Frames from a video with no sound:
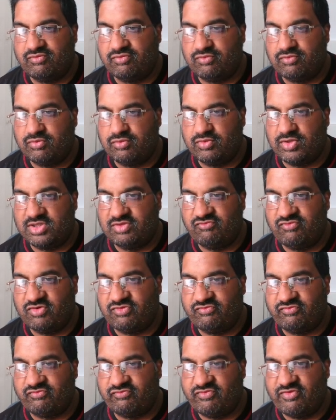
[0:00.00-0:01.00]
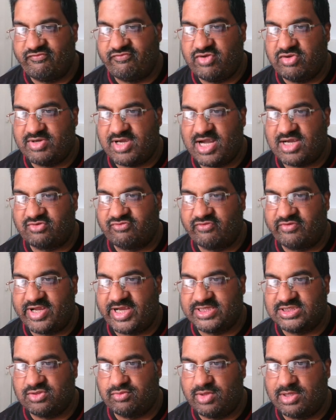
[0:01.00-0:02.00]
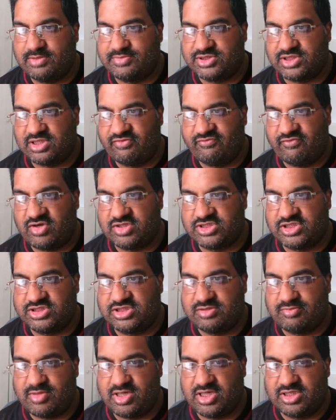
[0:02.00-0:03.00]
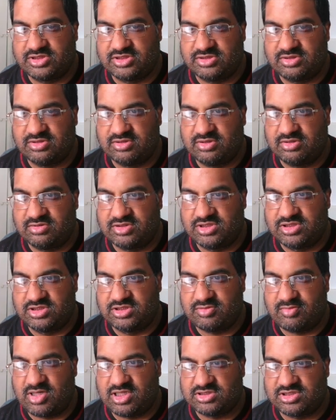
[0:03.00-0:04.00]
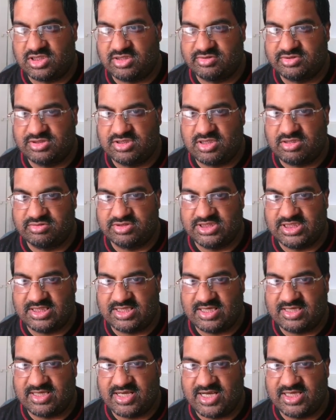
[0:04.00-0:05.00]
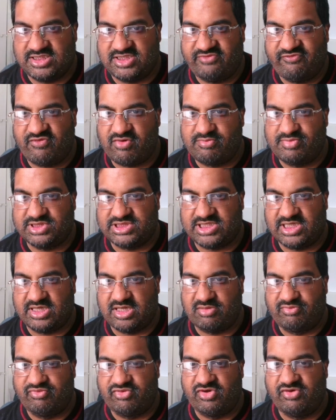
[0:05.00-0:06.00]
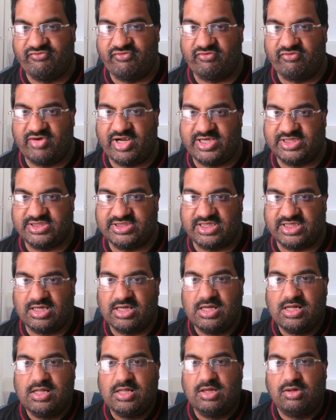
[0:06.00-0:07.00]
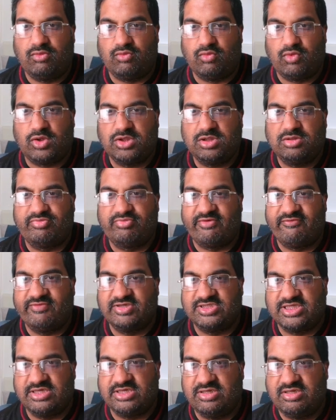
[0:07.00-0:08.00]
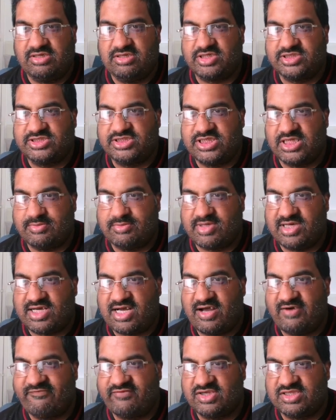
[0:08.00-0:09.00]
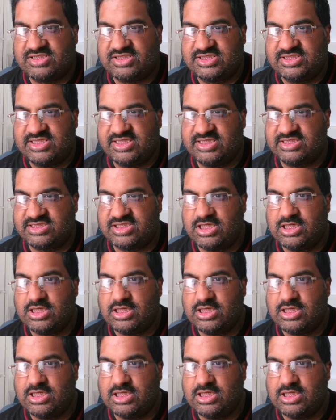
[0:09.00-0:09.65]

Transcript: review aggregator website Rotten Tomatoes noting an 84% approval rating. Warner Brothers and New Line Cinema have since